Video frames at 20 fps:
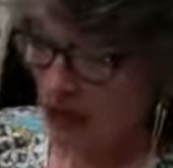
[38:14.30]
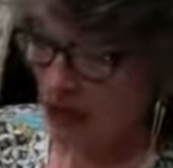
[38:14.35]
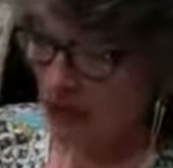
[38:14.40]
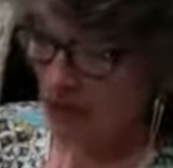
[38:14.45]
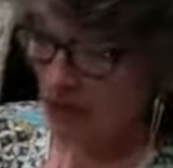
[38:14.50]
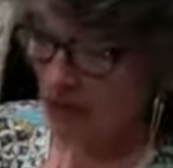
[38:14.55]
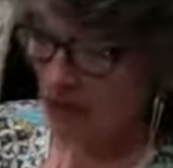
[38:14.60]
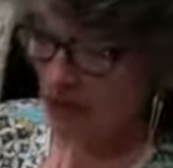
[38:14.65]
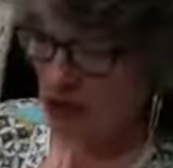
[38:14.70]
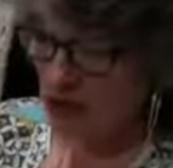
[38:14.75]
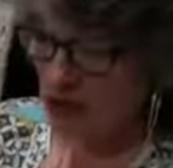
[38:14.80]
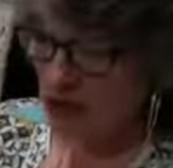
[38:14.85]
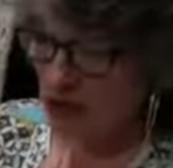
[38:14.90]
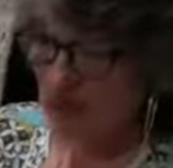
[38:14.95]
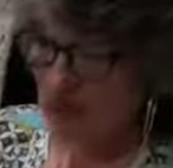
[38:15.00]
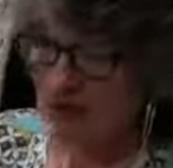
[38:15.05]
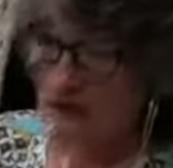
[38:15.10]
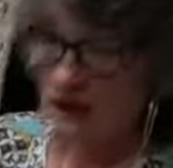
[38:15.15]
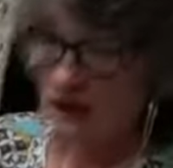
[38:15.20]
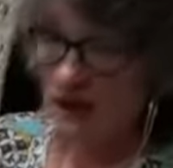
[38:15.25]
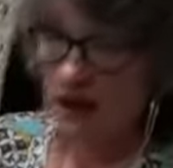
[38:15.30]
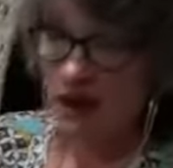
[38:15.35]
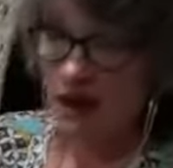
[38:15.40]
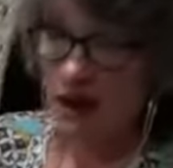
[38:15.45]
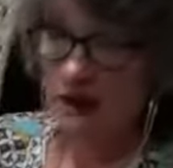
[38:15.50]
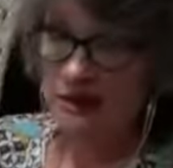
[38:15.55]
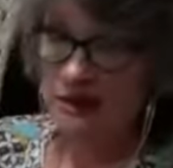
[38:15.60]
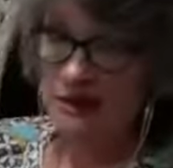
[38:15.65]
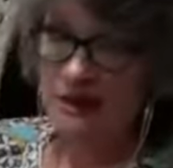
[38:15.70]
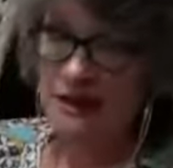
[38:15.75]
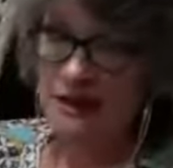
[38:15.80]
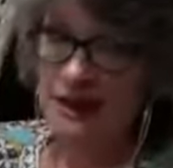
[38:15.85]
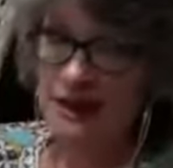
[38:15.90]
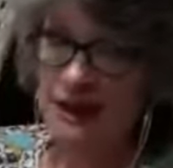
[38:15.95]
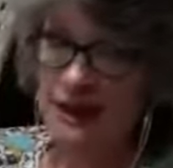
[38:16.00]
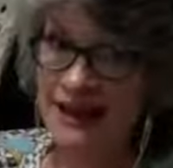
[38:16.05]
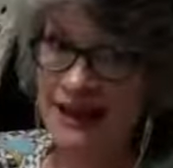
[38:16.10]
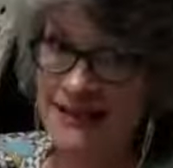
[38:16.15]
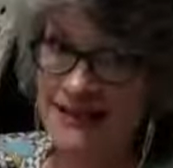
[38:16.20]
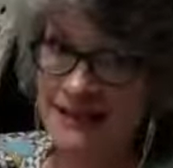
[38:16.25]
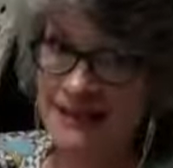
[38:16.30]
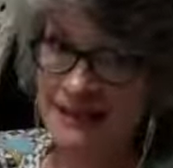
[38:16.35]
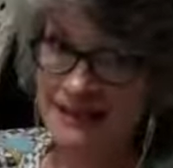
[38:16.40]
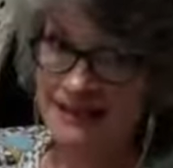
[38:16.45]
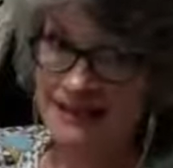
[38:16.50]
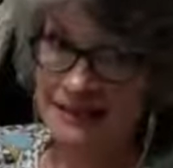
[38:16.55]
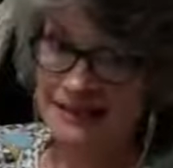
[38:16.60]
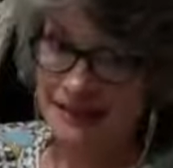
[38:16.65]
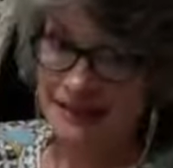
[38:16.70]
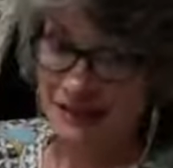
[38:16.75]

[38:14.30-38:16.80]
emotions, thoughts, and ideas.